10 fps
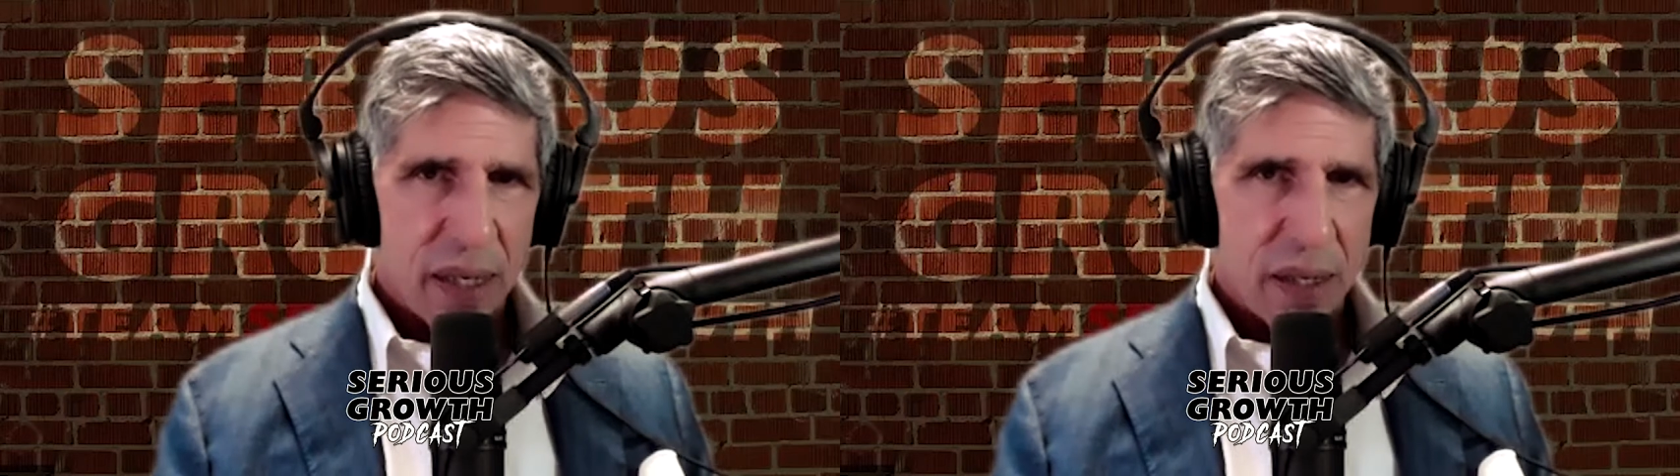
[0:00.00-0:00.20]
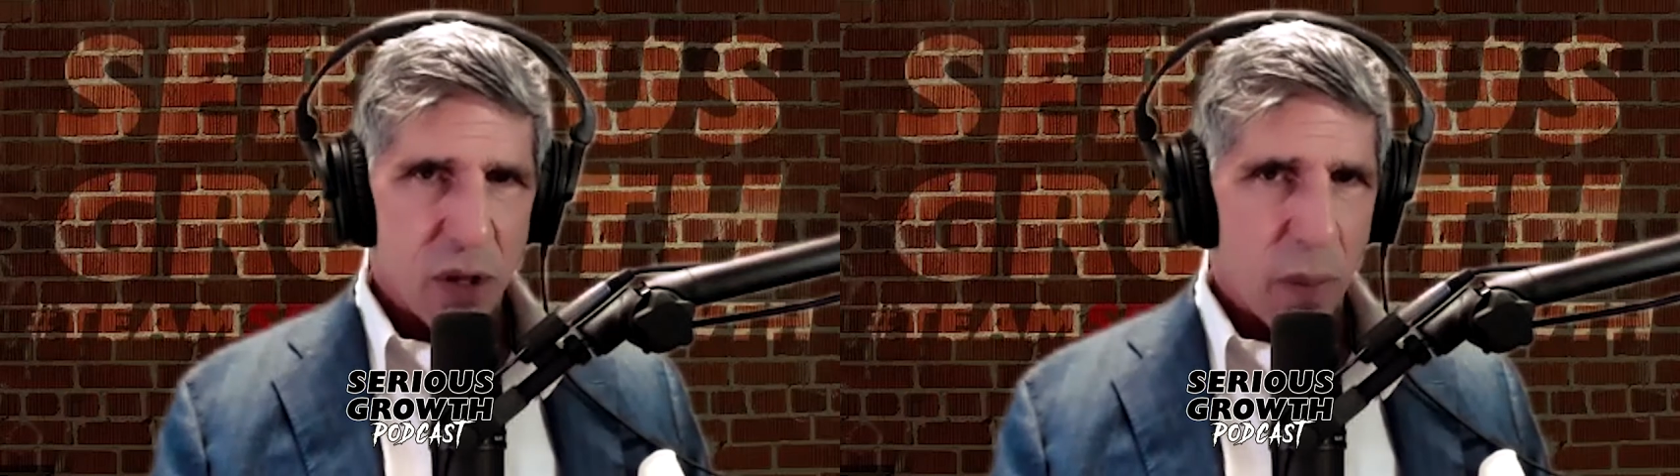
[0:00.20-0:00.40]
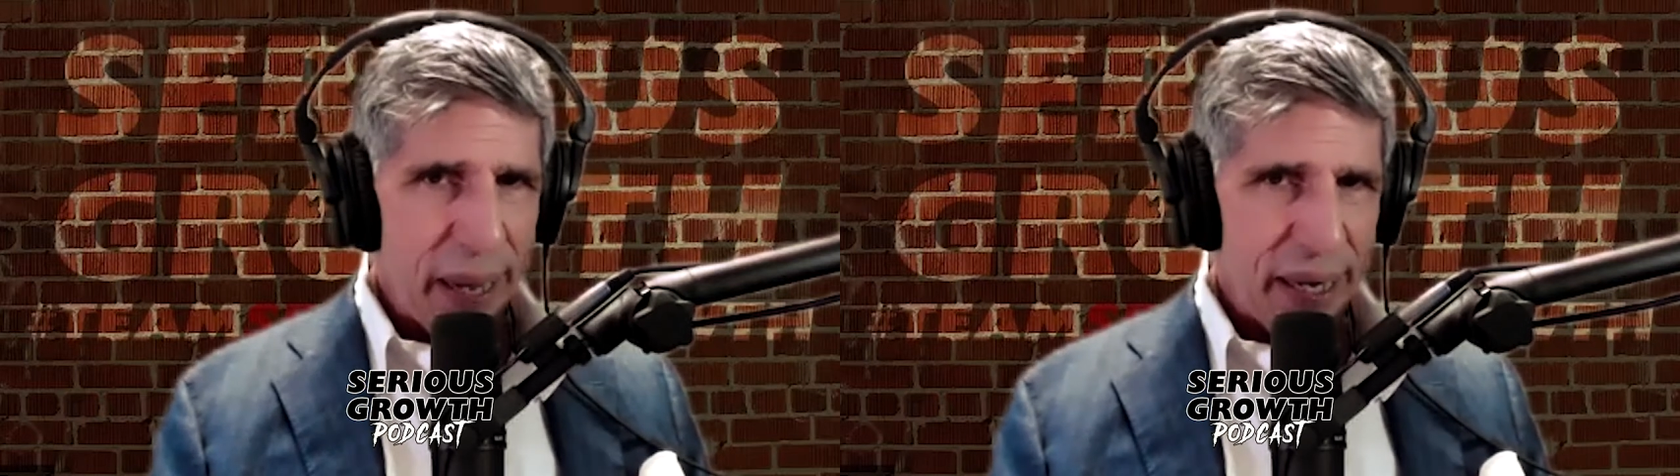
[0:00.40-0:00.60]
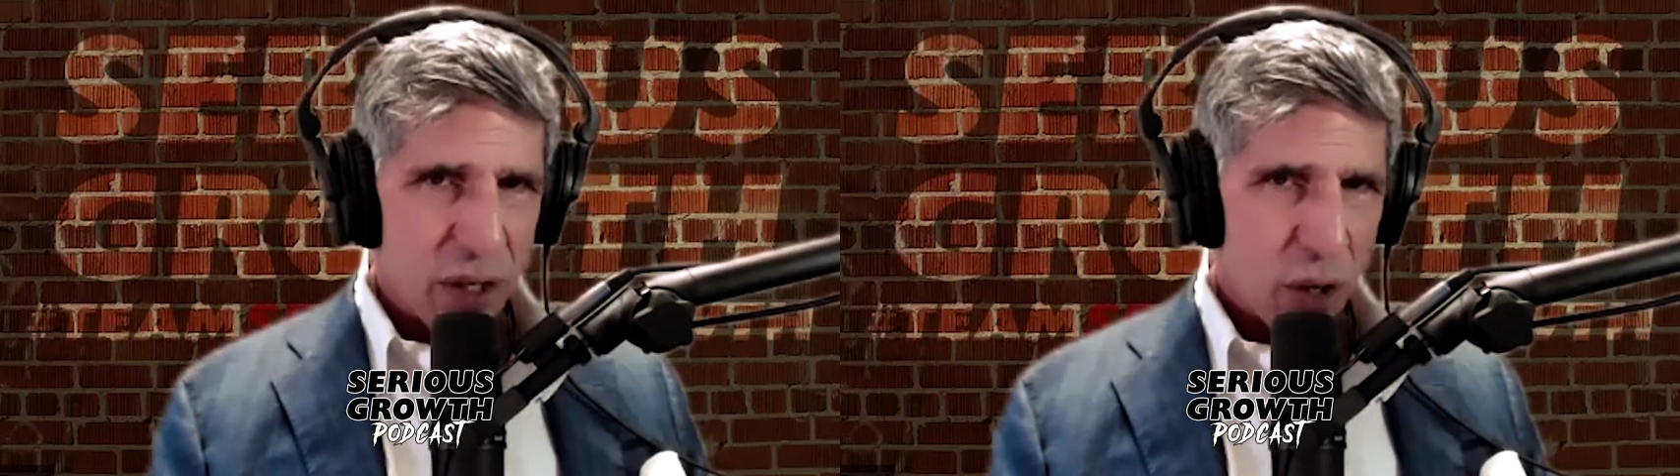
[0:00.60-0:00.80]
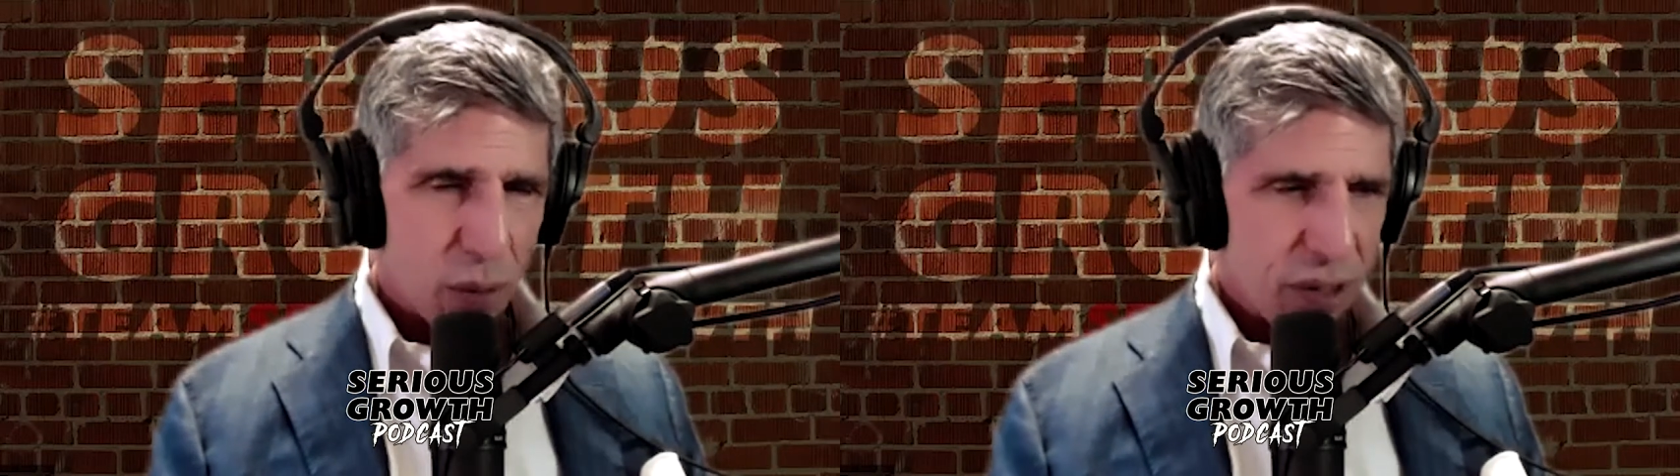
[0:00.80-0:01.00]
So make
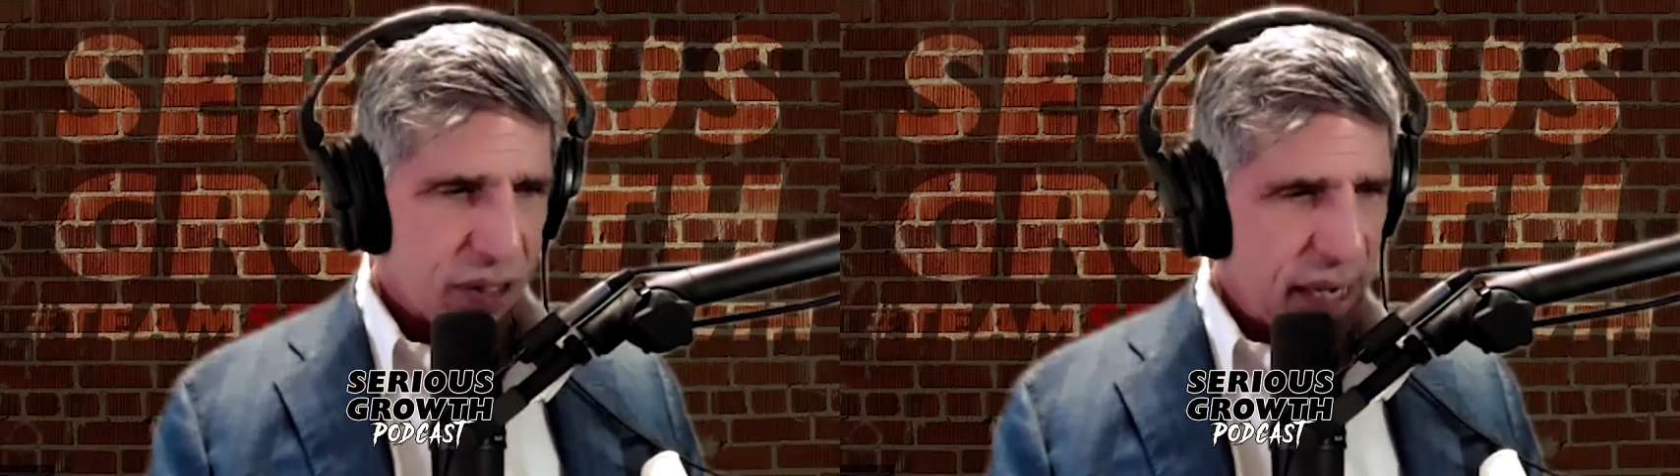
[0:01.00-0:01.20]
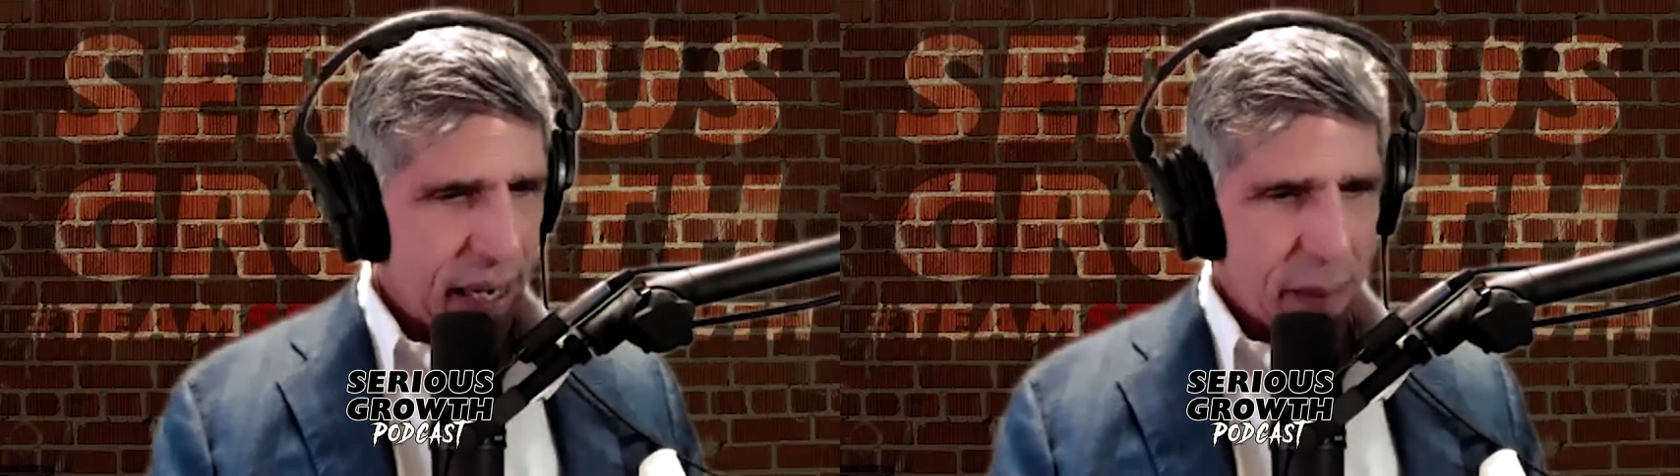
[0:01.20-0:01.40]
no mistake.